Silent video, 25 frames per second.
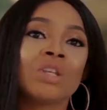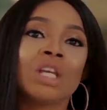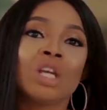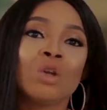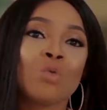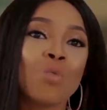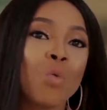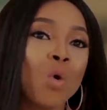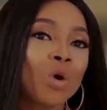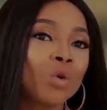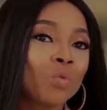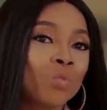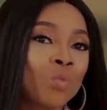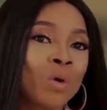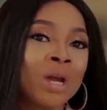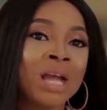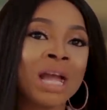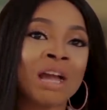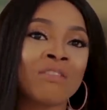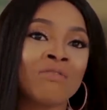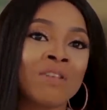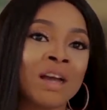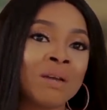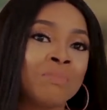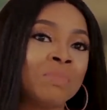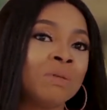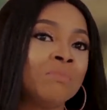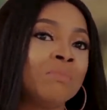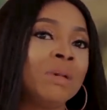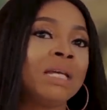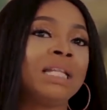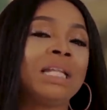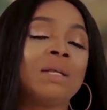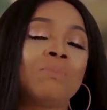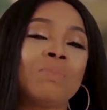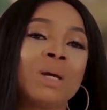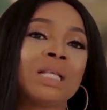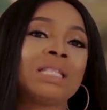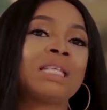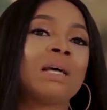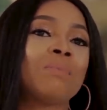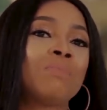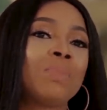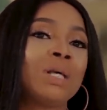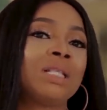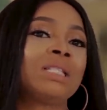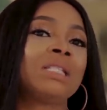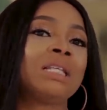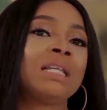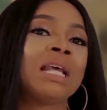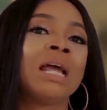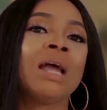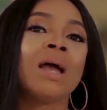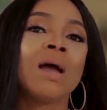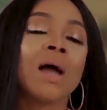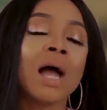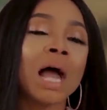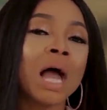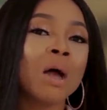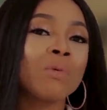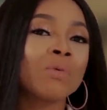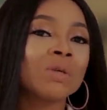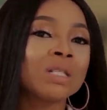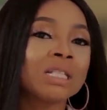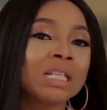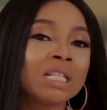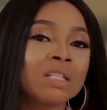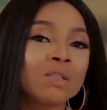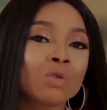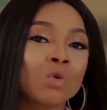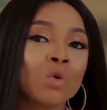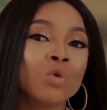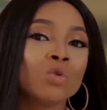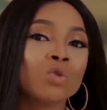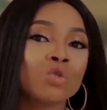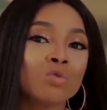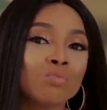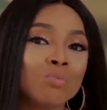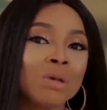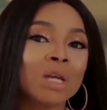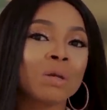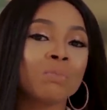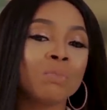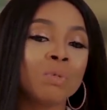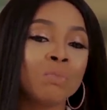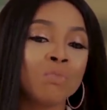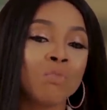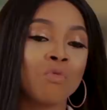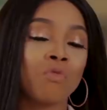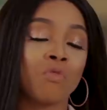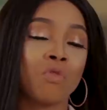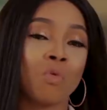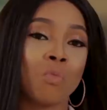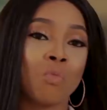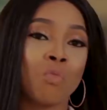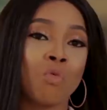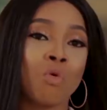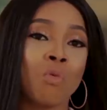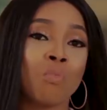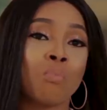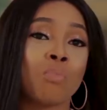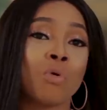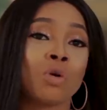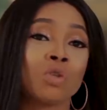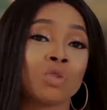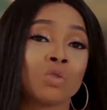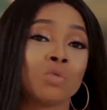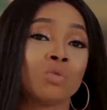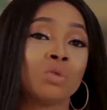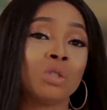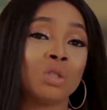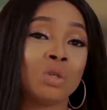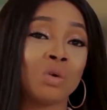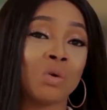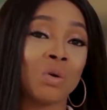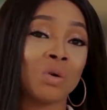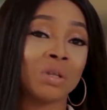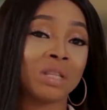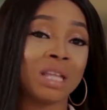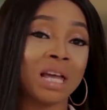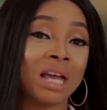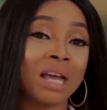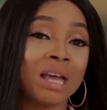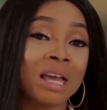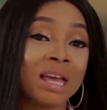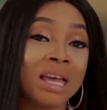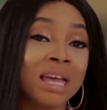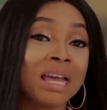In what way have I been made a better person? How is this going to make me move from one point to the other?